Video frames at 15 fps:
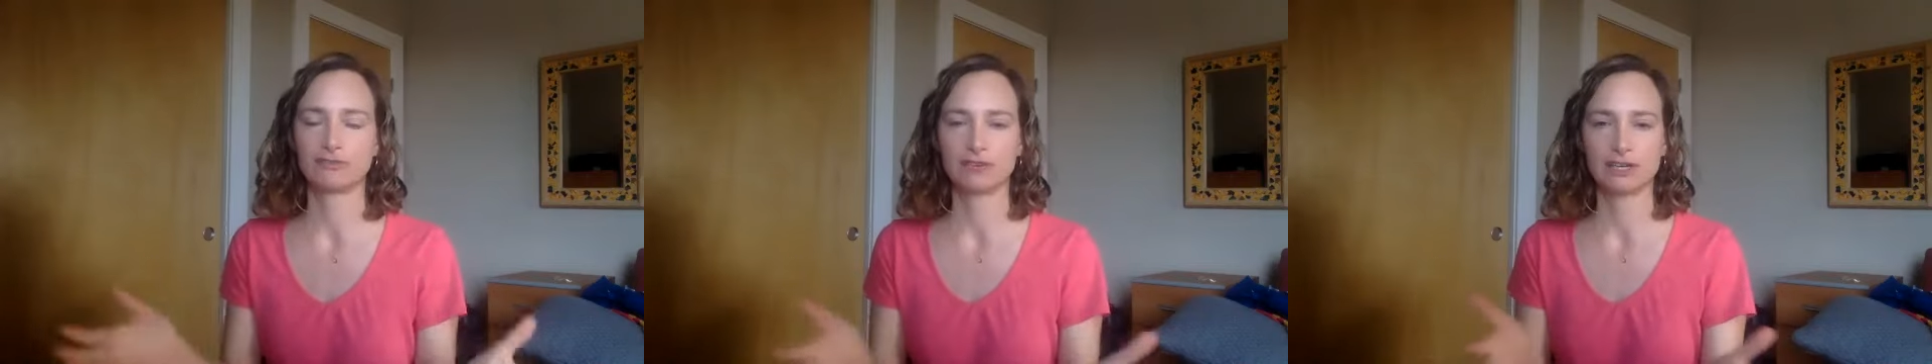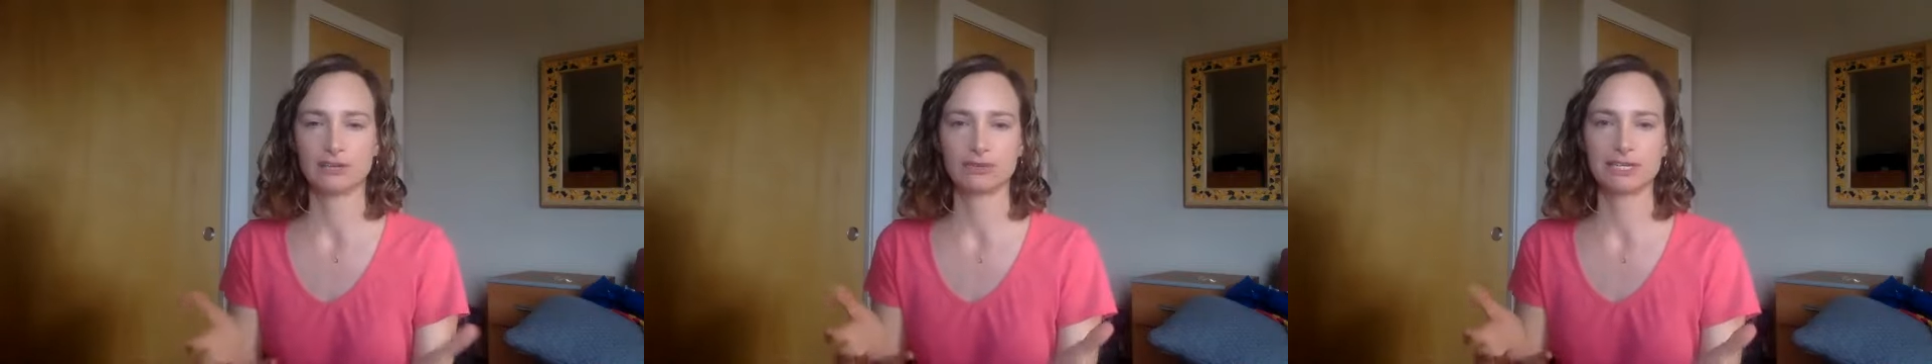
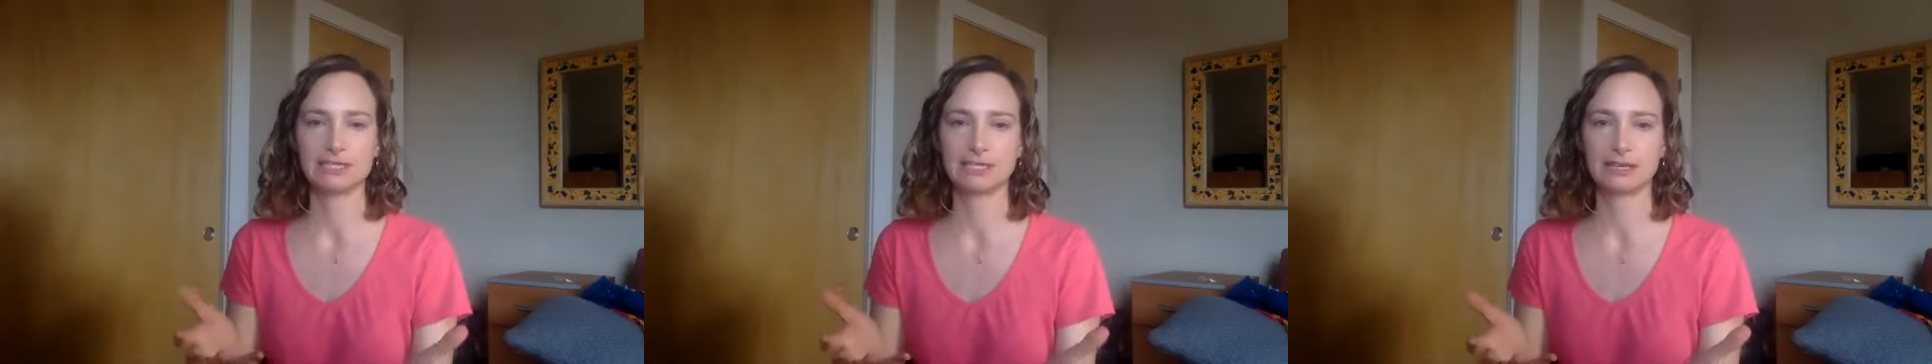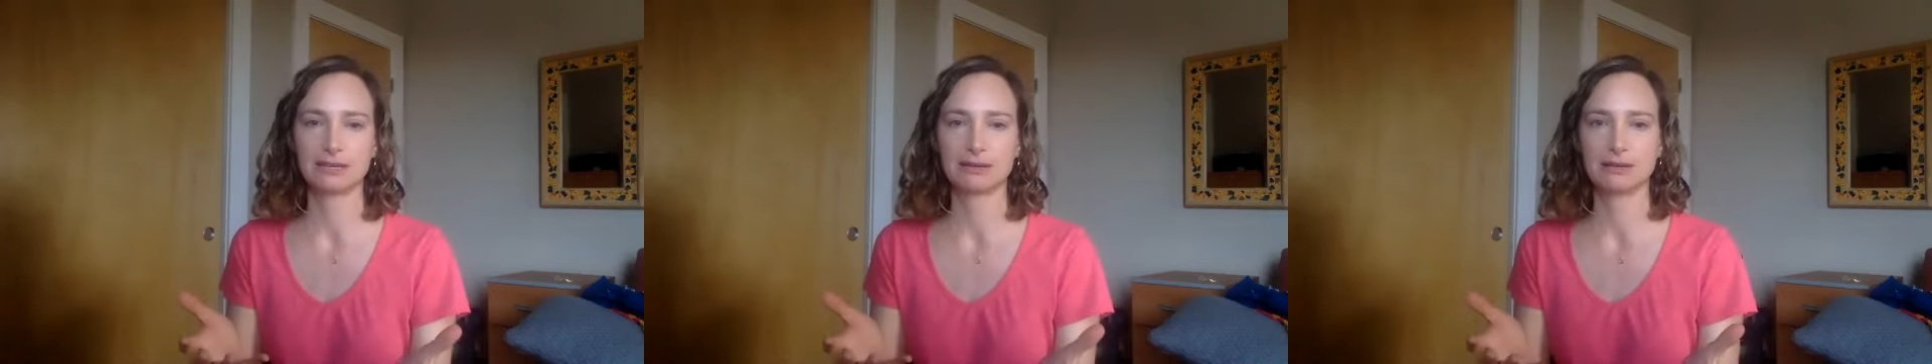
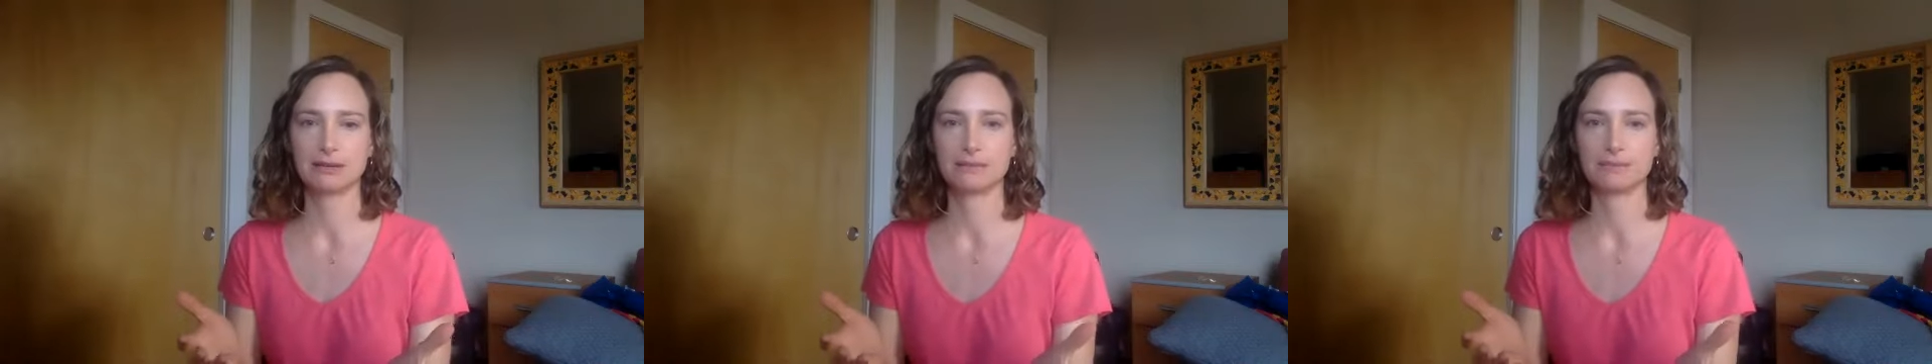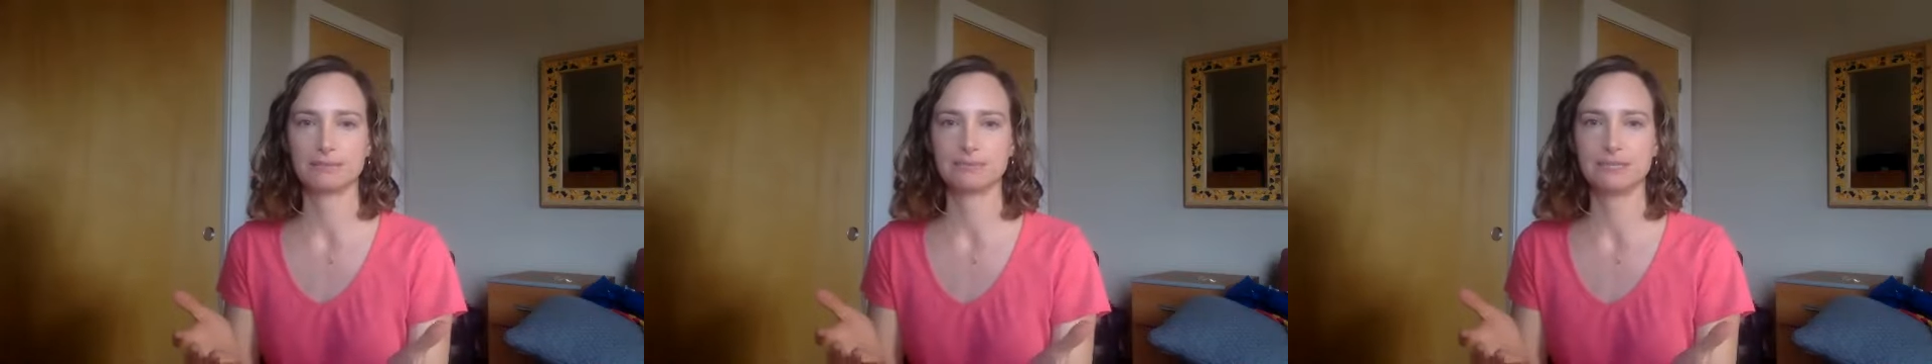fundraising
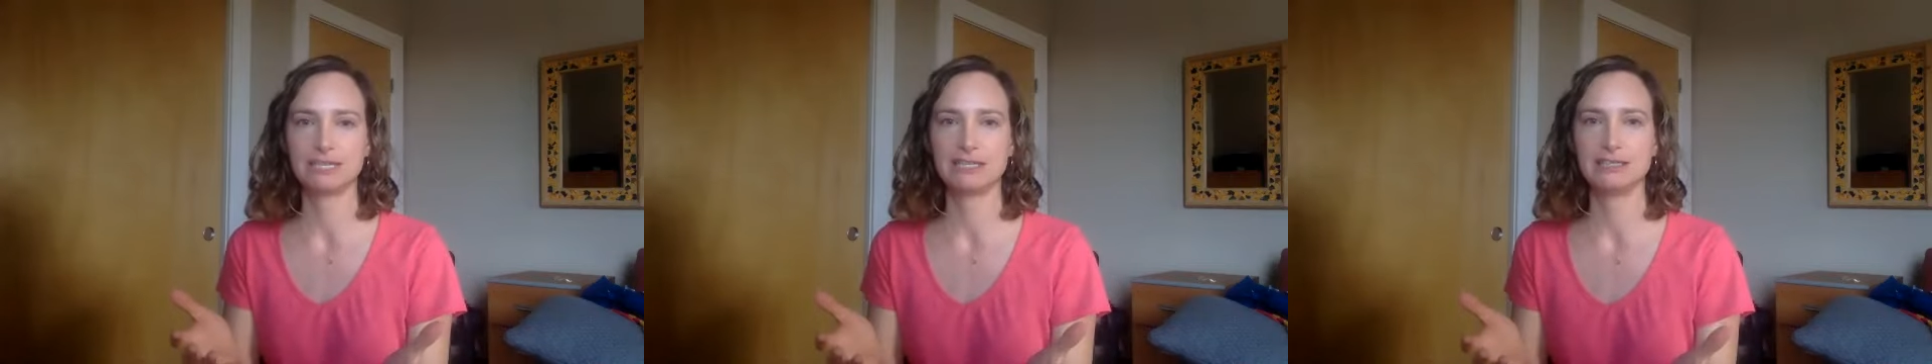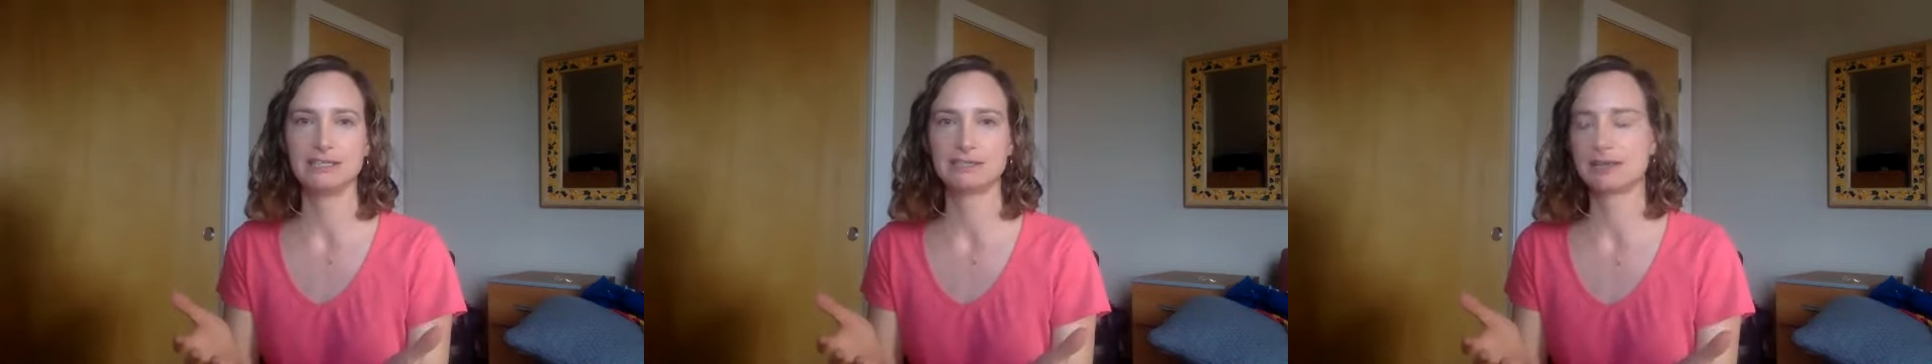
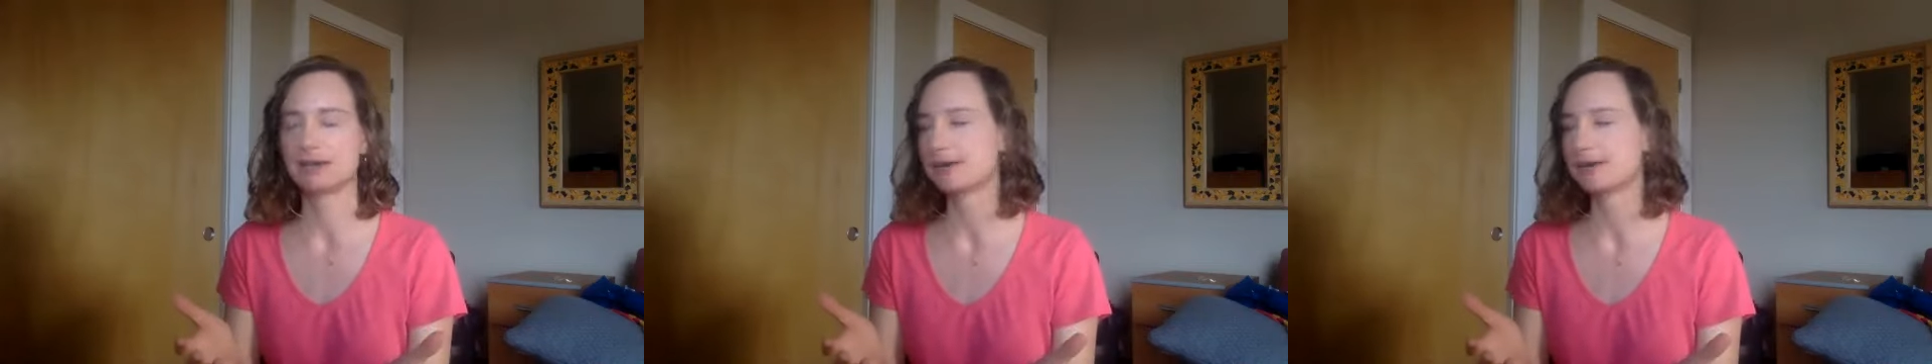piece.